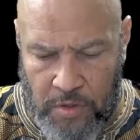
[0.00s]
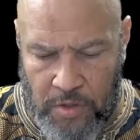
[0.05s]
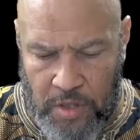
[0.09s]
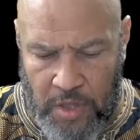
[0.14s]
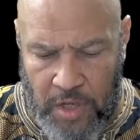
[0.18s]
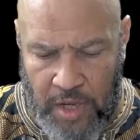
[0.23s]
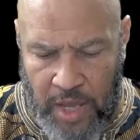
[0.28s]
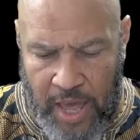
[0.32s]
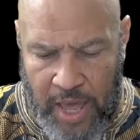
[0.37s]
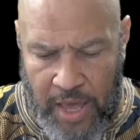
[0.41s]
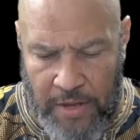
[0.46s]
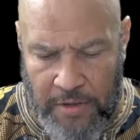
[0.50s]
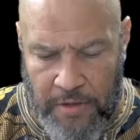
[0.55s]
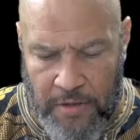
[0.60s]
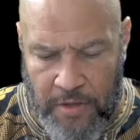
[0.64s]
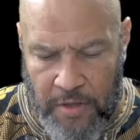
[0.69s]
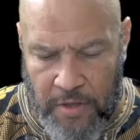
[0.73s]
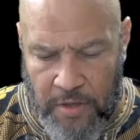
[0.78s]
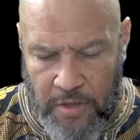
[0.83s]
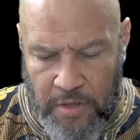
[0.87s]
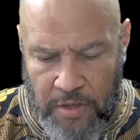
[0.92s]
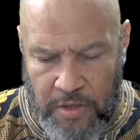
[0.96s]
See that?
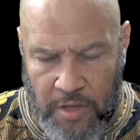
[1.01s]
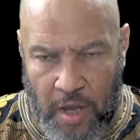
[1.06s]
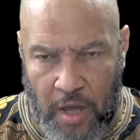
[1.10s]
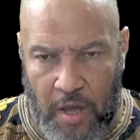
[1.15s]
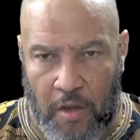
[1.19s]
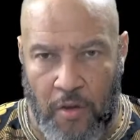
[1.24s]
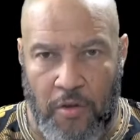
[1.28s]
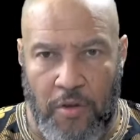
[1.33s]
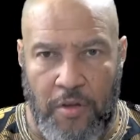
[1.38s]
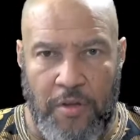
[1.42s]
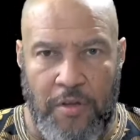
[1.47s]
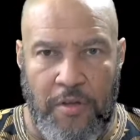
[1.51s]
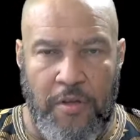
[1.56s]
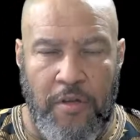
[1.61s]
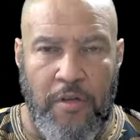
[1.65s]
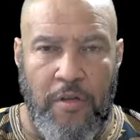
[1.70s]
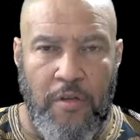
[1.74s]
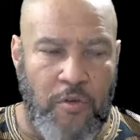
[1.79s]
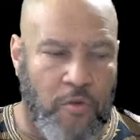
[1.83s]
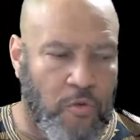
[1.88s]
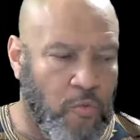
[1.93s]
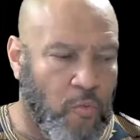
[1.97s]
So
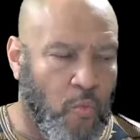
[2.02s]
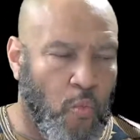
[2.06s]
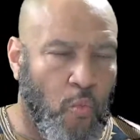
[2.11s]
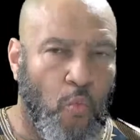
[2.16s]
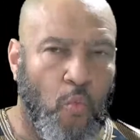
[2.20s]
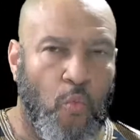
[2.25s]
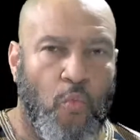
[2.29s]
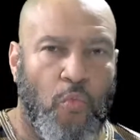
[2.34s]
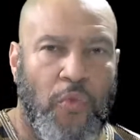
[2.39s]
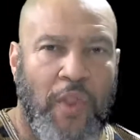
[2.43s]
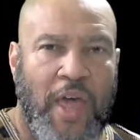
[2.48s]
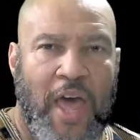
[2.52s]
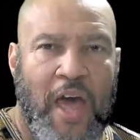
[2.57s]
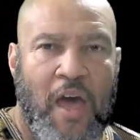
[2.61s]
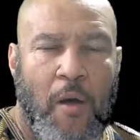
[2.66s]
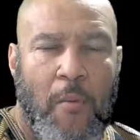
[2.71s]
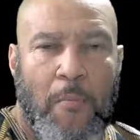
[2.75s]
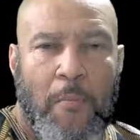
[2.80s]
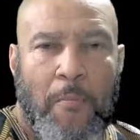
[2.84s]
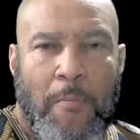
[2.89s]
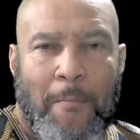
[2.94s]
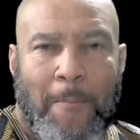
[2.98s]

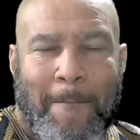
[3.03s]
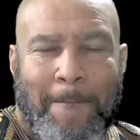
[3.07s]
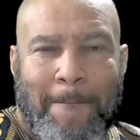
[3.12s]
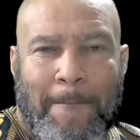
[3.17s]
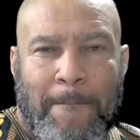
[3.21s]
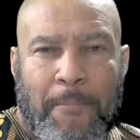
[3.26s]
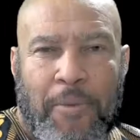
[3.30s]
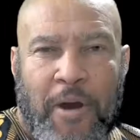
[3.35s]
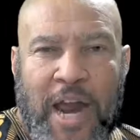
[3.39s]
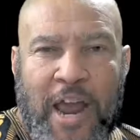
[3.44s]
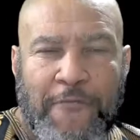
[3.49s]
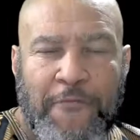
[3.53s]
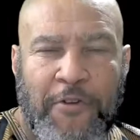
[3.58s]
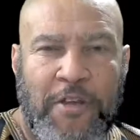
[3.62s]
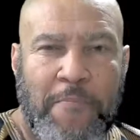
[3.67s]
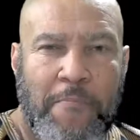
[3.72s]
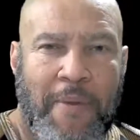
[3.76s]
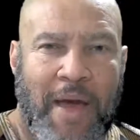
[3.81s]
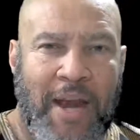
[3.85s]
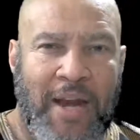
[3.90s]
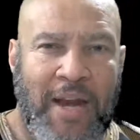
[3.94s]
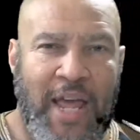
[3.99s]
now, prayerfully
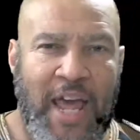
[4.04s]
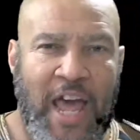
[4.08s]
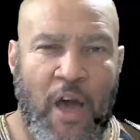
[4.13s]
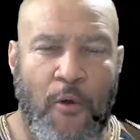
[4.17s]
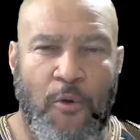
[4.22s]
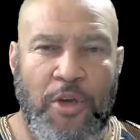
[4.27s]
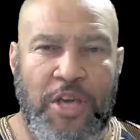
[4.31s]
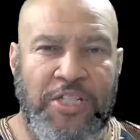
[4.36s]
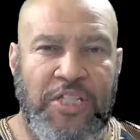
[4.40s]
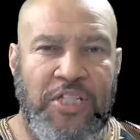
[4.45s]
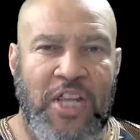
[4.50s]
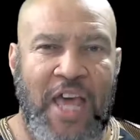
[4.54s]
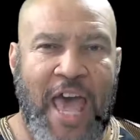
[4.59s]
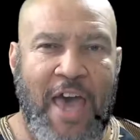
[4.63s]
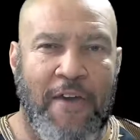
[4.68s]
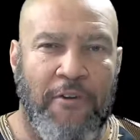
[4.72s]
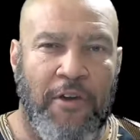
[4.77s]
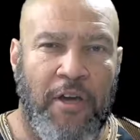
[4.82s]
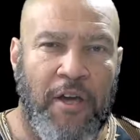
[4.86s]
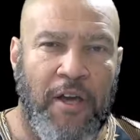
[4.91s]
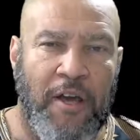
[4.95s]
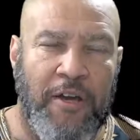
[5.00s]
by now, we should
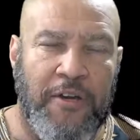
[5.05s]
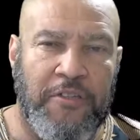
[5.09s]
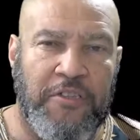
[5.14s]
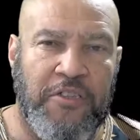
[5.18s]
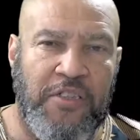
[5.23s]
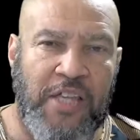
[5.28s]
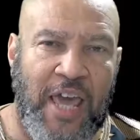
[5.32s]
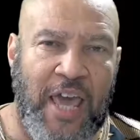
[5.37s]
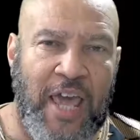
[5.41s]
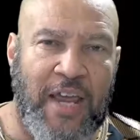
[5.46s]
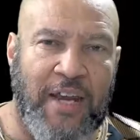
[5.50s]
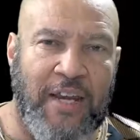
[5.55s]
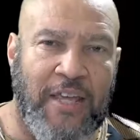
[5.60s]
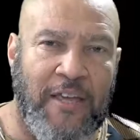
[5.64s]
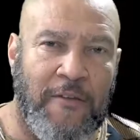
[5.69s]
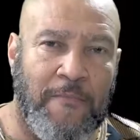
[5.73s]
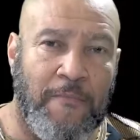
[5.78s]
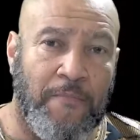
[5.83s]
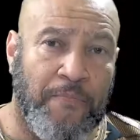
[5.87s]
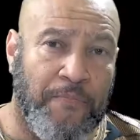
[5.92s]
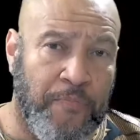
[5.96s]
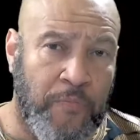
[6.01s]
have an understanding
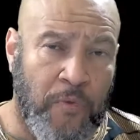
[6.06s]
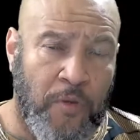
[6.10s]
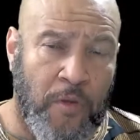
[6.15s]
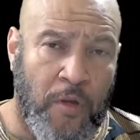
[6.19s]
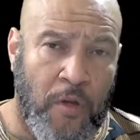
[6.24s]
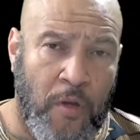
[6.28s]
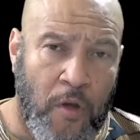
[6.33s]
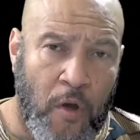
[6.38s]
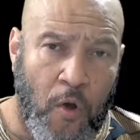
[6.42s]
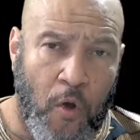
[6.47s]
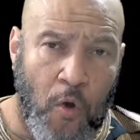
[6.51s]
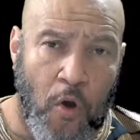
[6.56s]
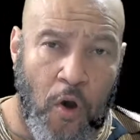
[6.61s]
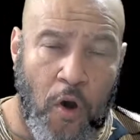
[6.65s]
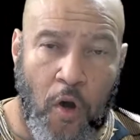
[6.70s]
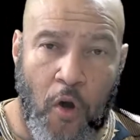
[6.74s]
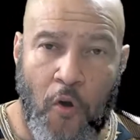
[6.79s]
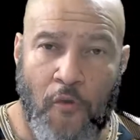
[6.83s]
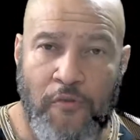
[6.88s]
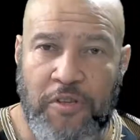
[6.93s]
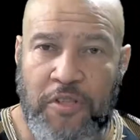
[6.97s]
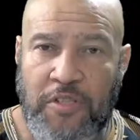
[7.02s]
or
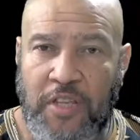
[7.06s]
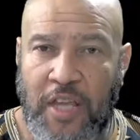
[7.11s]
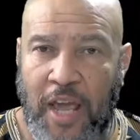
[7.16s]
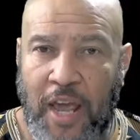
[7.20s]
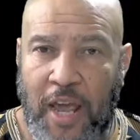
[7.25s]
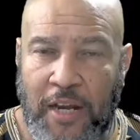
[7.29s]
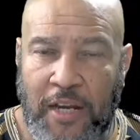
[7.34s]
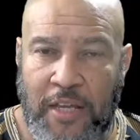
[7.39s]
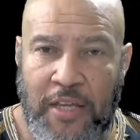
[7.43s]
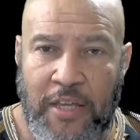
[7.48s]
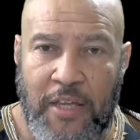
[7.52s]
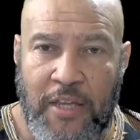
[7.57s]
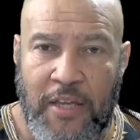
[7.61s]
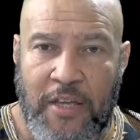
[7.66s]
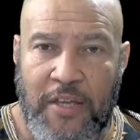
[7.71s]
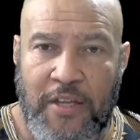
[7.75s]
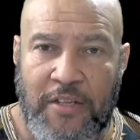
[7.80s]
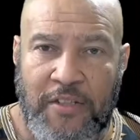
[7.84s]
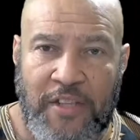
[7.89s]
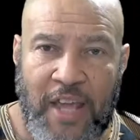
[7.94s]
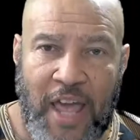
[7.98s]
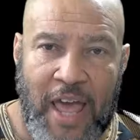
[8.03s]
overstanding
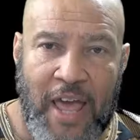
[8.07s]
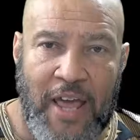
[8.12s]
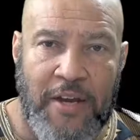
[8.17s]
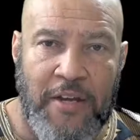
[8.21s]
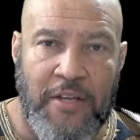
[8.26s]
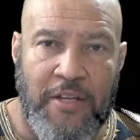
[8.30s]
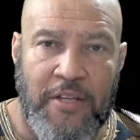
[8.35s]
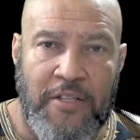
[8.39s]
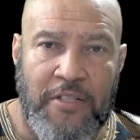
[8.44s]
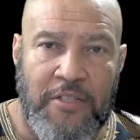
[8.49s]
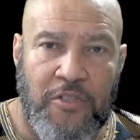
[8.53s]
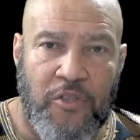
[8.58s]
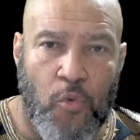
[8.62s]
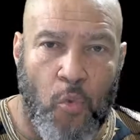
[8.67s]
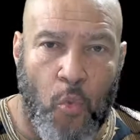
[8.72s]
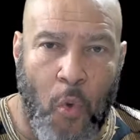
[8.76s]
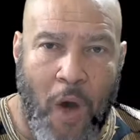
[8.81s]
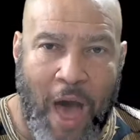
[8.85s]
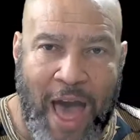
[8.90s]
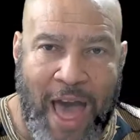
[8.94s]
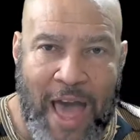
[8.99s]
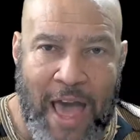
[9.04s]
that the
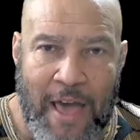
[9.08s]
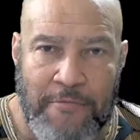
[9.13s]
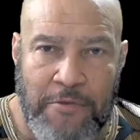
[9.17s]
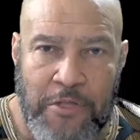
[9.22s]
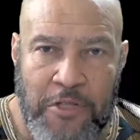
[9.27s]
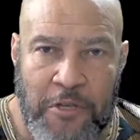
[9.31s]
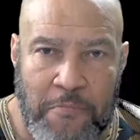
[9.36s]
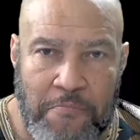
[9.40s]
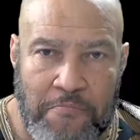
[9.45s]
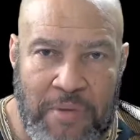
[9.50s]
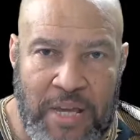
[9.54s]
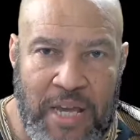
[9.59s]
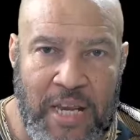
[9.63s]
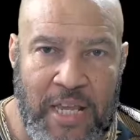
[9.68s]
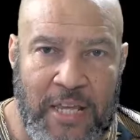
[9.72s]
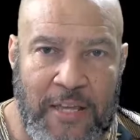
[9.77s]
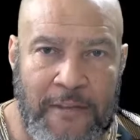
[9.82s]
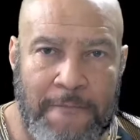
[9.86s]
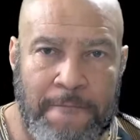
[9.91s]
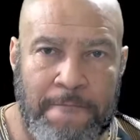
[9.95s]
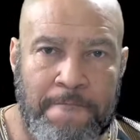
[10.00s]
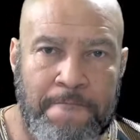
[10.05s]
wives
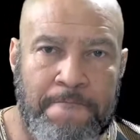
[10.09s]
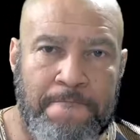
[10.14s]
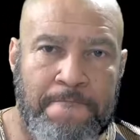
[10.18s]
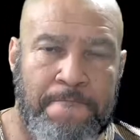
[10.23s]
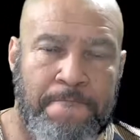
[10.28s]
submitting